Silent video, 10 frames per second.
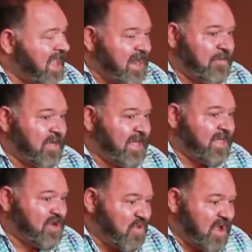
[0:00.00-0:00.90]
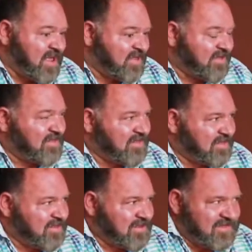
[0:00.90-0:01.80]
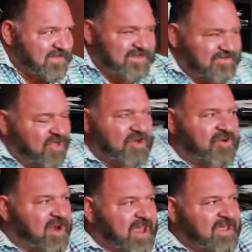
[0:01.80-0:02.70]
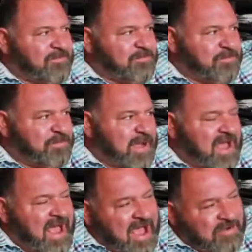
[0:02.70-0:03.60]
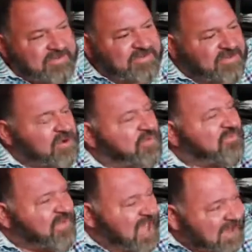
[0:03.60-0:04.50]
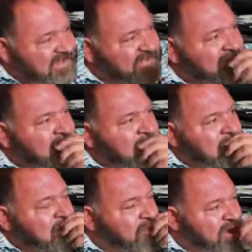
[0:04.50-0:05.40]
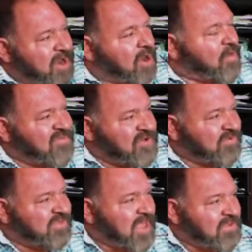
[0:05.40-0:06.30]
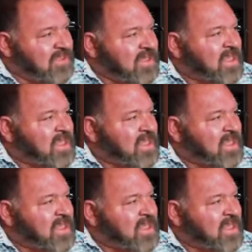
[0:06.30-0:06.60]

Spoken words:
And I'm like, you know what? This is all great, but how is this going to affect bringing our revenues down?